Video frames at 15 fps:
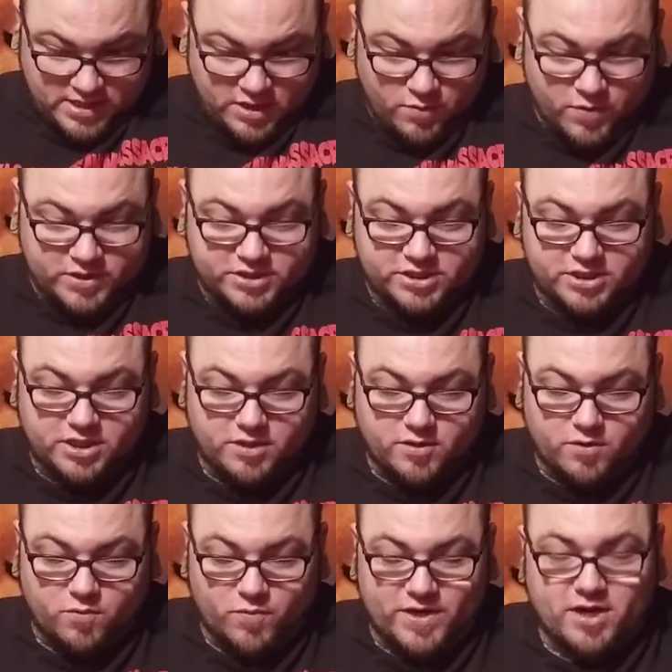Which,
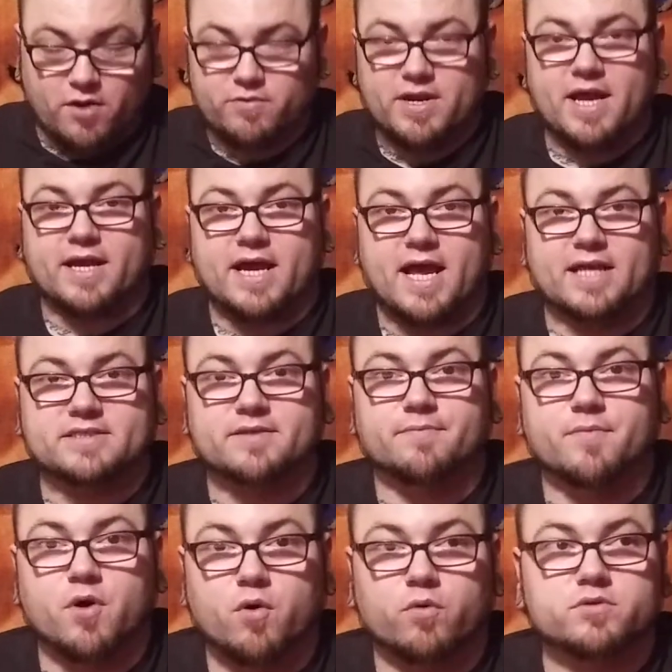we know NECA has the
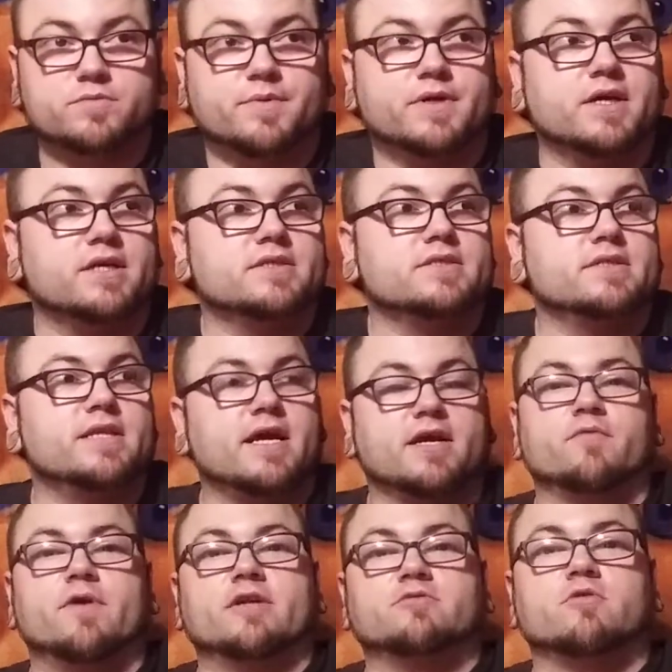molds because NECA
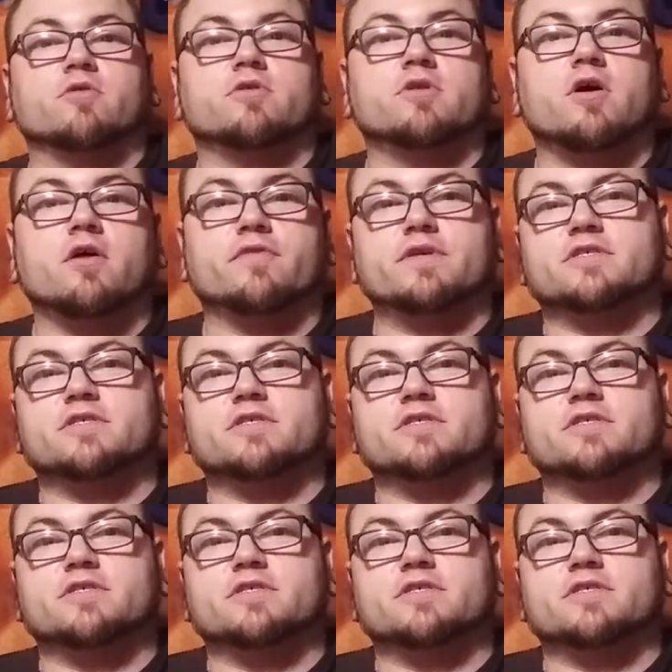Retro Cloth